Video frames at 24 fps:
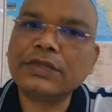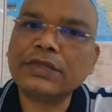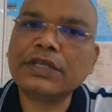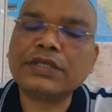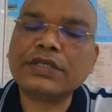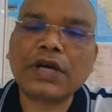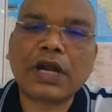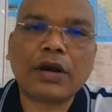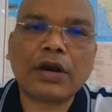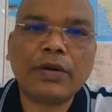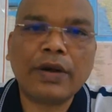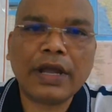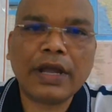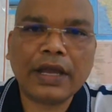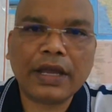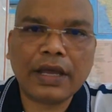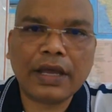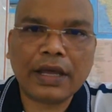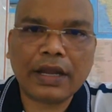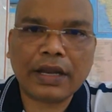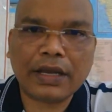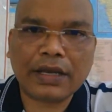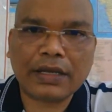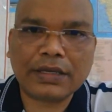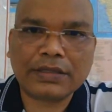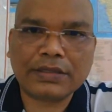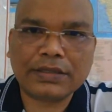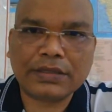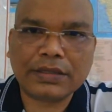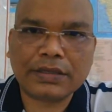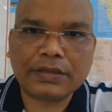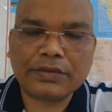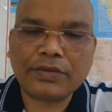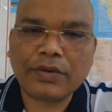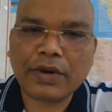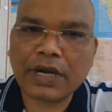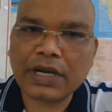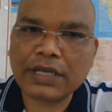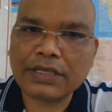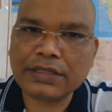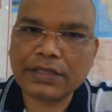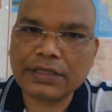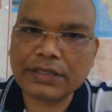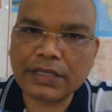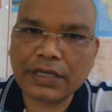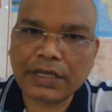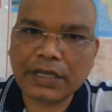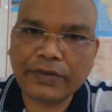surrounding areas, what is
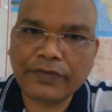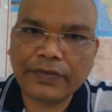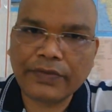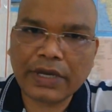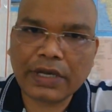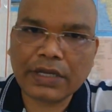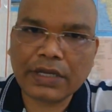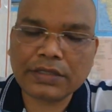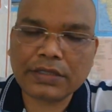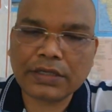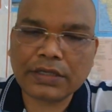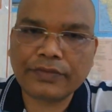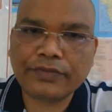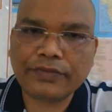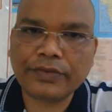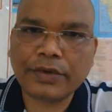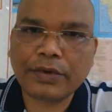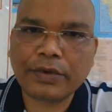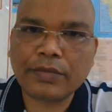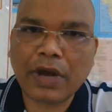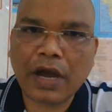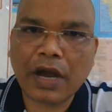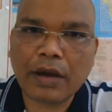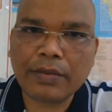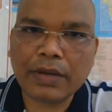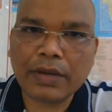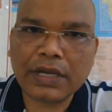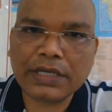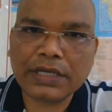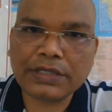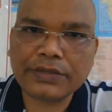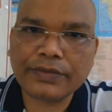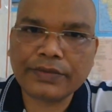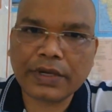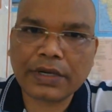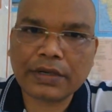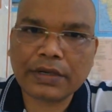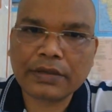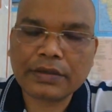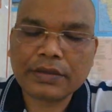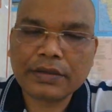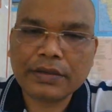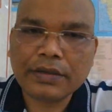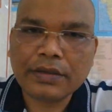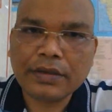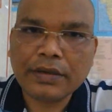the significance of Mahabaleshwar?